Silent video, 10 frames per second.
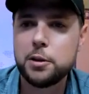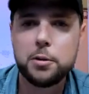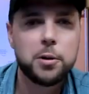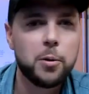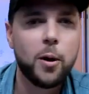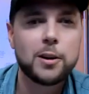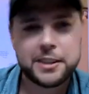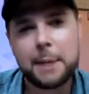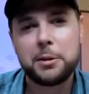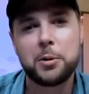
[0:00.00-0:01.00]
you who are
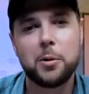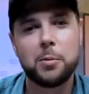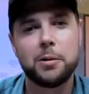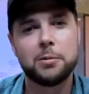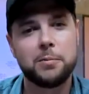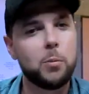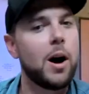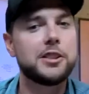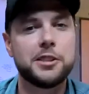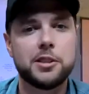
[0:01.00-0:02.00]
skeptical will
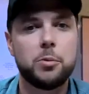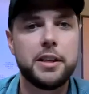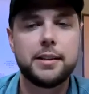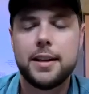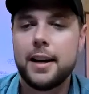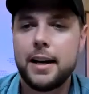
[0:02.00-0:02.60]
watch this week